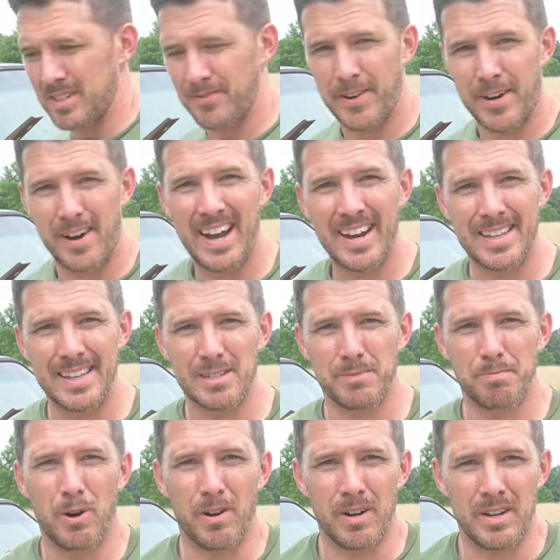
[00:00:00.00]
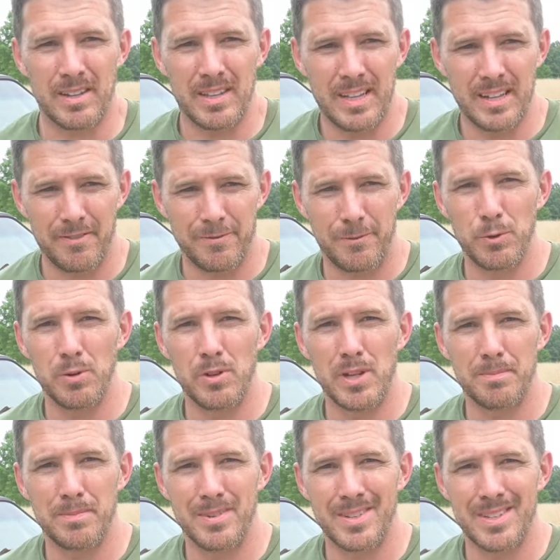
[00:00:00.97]
figure out how to get spark and get fuel
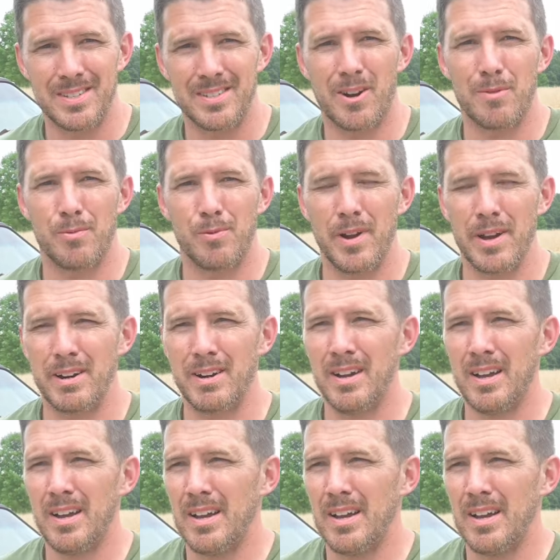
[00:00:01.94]
up to this carburetor.